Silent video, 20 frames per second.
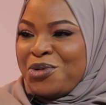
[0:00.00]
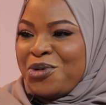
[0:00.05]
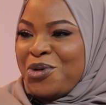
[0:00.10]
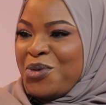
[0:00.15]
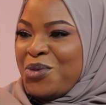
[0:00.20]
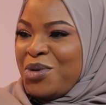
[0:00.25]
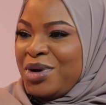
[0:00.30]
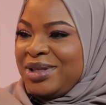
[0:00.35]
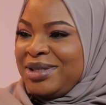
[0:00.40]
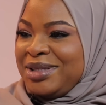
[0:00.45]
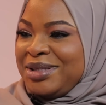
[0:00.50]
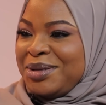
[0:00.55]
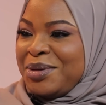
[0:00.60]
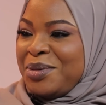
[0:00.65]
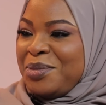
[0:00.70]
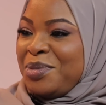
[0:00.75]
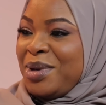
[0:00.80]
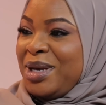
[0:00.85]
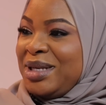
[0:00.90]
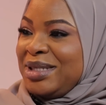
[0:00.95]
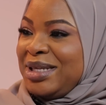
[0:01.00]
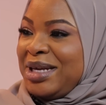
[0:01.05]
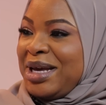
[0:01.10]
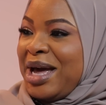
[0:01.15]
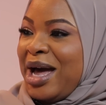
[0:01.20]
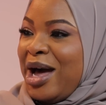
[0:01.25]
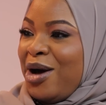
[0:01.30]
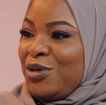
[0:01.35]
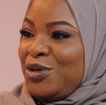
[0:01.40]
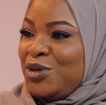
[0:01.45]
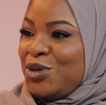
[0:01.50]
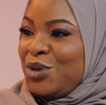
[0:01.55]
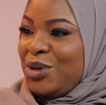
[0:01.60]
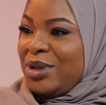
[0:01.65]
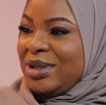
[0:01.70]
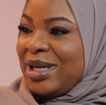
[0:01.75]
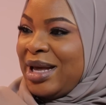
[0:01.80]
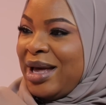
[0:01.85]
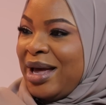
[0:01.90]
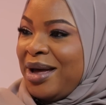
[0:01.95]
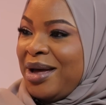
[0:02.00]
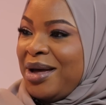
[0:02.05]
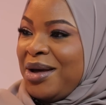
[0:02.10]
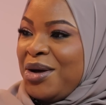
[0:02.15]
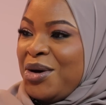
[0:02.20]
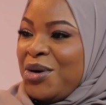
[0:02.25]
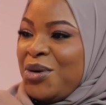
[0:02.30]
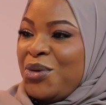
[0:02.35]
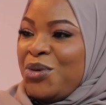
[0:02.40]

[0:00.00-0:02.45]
know what basic house chores are,